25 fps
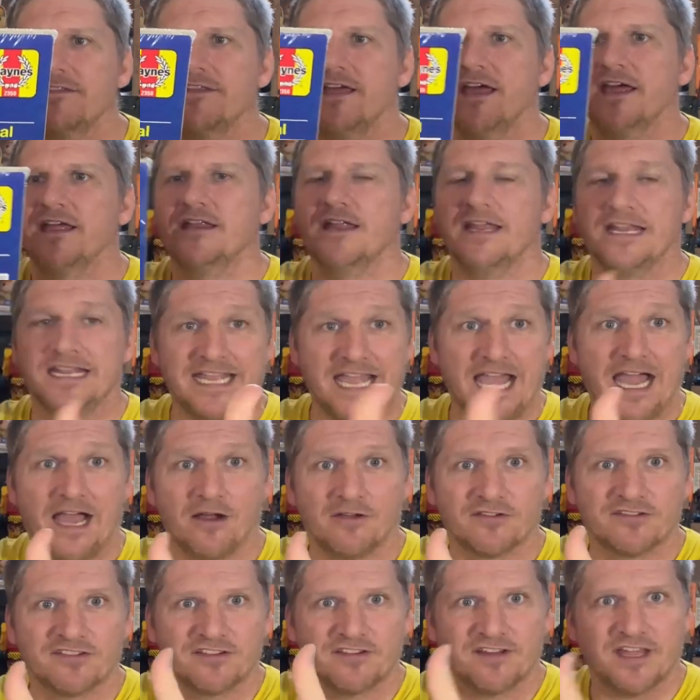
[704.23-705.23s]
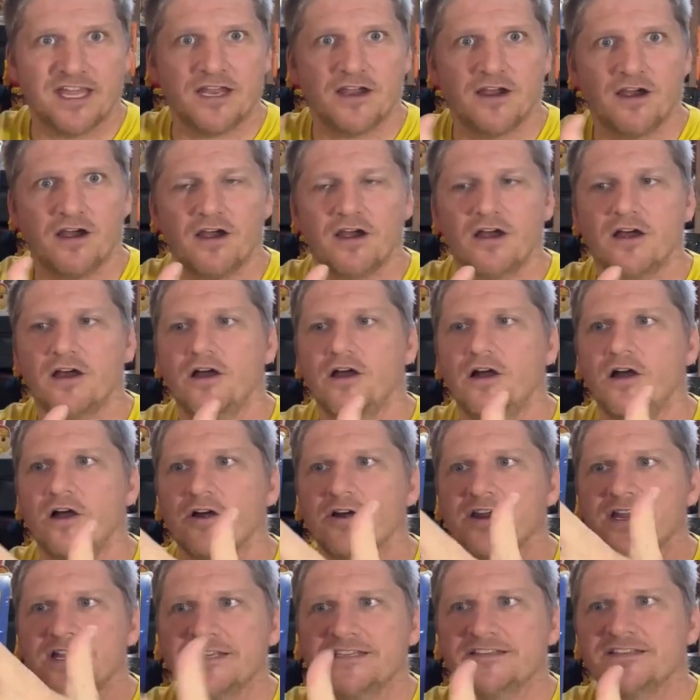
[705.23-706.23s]
that and gals that
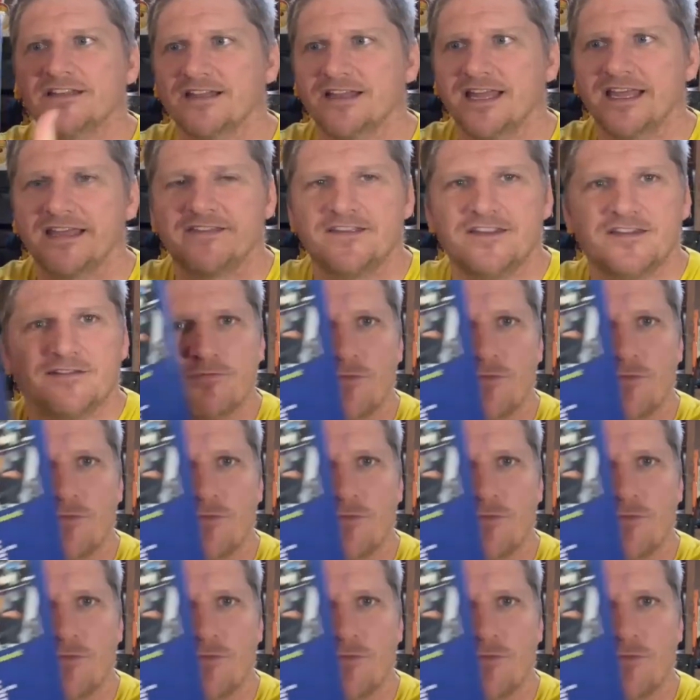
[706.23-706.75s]
are into like